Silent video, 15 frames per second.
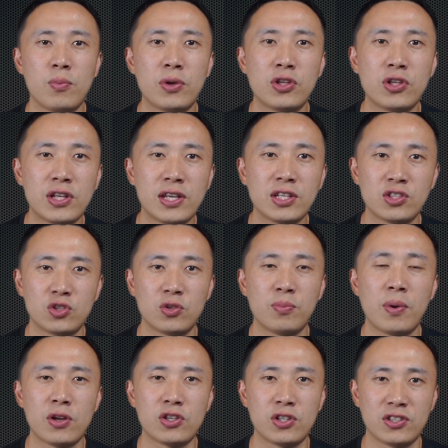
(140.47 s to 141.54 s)
which the initial
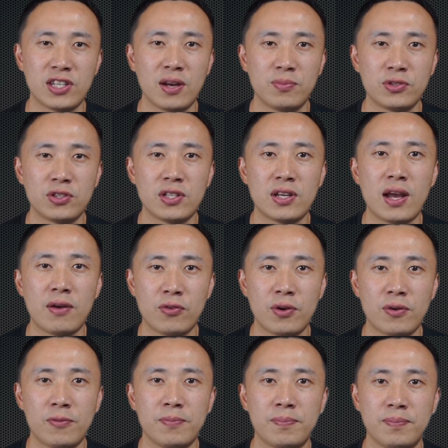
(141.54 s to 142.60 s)
purchase helps to cover.